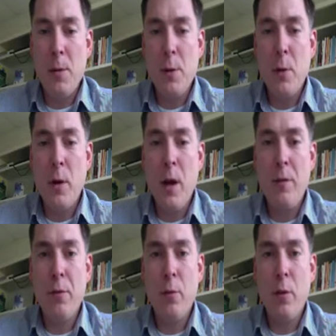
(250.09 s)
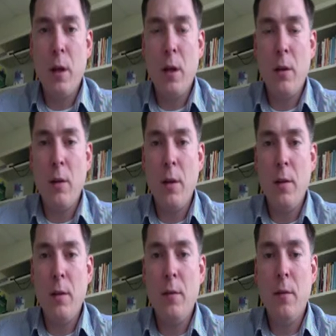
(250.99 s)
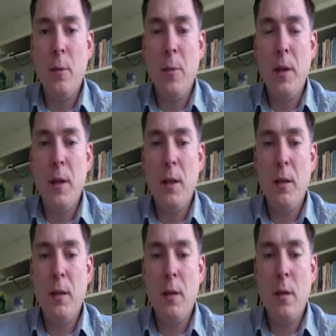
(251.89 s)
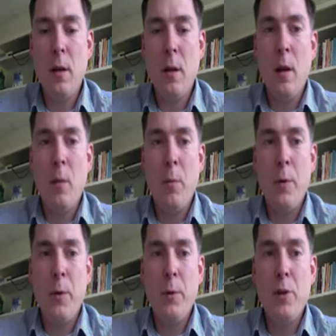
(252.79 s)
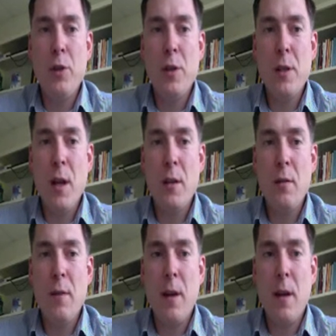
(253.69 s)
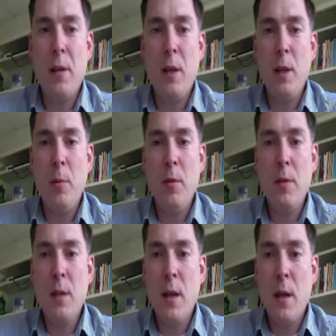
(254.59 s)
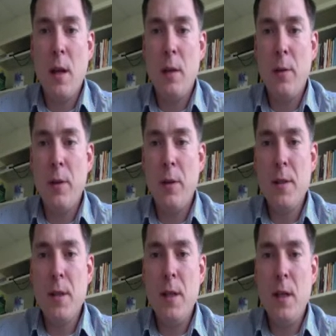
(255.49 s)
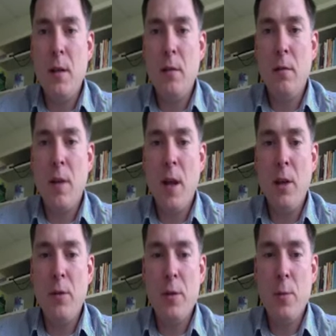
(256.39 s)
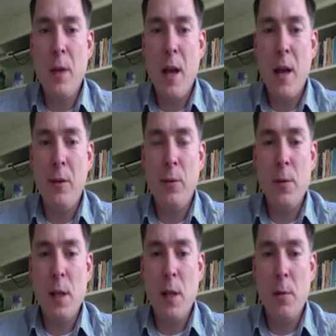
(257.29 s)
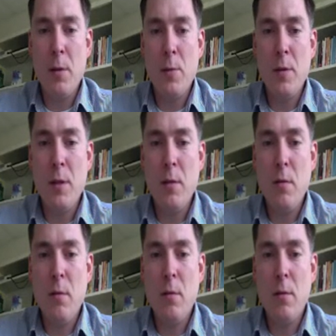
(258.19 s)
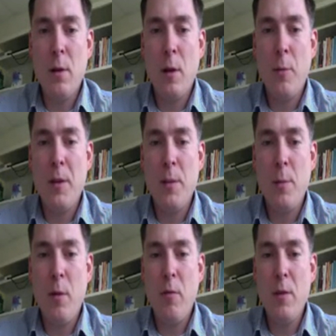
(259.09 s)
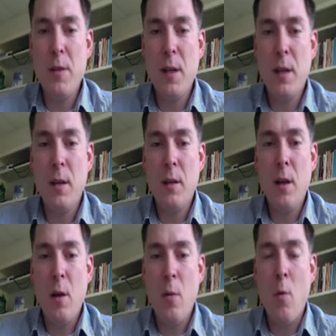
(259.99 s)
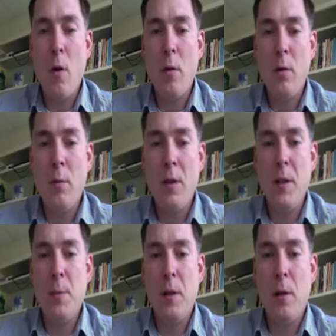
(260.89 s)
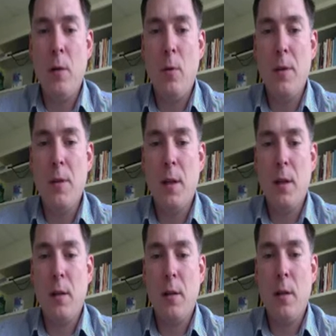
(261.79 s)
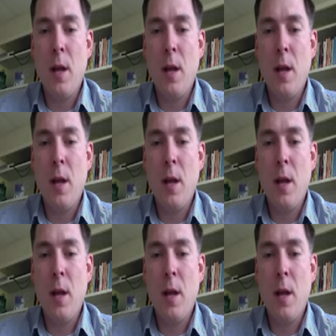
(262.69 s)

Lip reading: We don't have to calculate the dummy again. We do just add the value labels. Now you can see here, values, we added those labels. So 0 now means above 1 second, 1 means below 1 second.